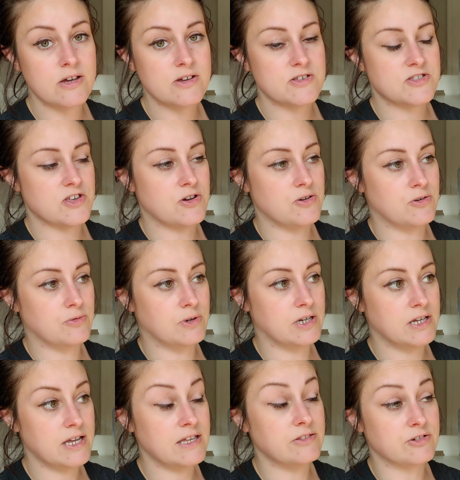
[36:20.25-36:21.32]
So,
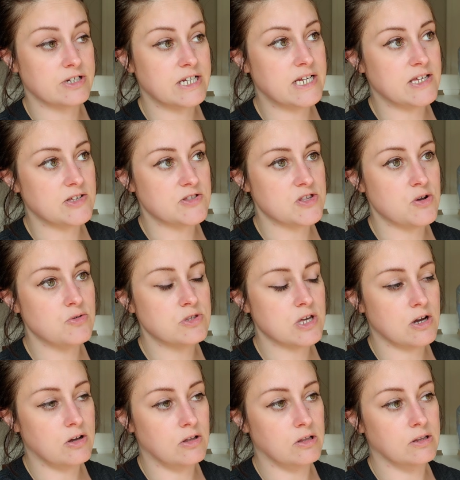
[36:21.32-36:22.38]
and they're getting so
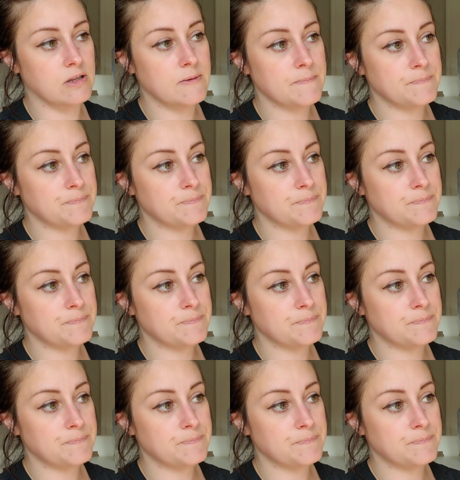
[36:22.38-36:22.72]
tall,